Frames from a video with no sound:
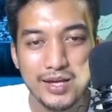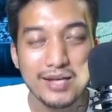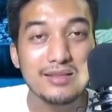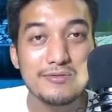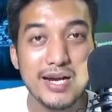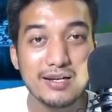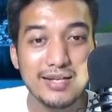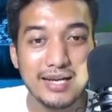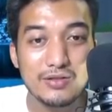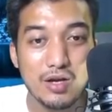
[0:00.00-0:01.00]
And the dragon
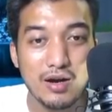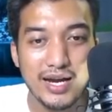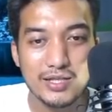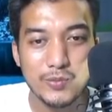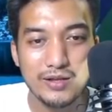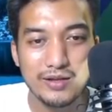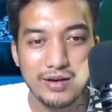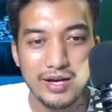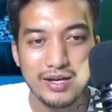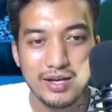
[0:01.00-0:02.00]
can talk as
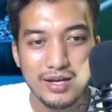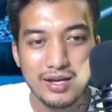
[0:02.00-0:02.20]
okay?